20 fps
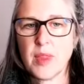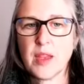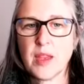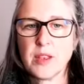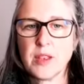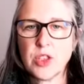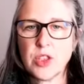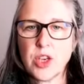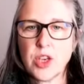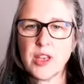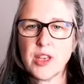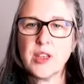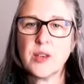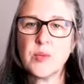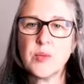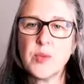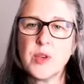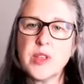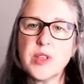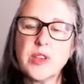Check in
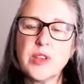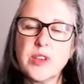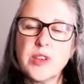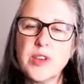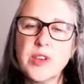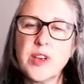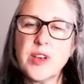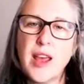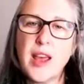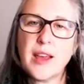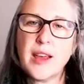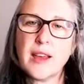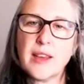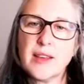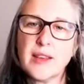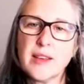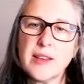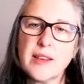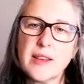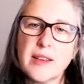with your neck
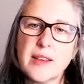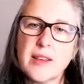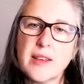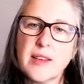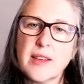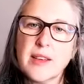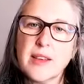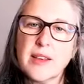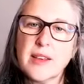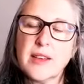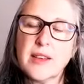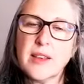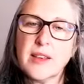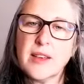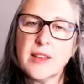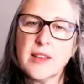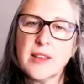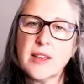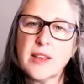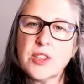
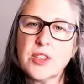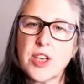and